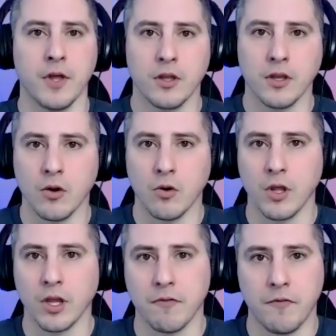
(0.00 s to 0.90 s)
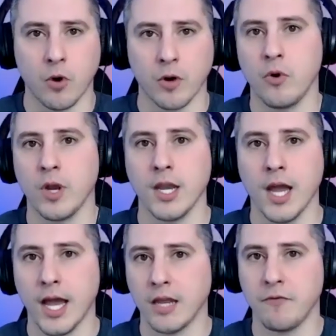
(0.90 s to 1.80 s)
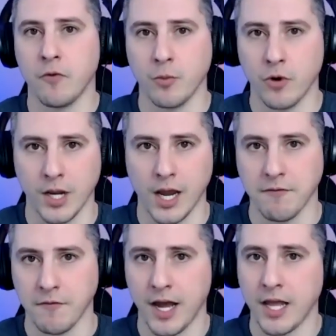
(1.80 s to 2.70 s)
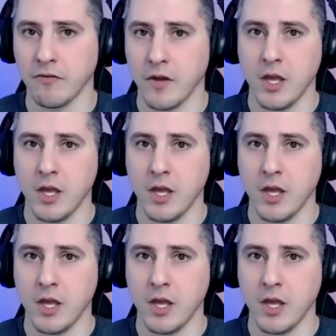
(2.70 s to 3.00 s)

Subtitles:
you know, like a 4.9, 4.95,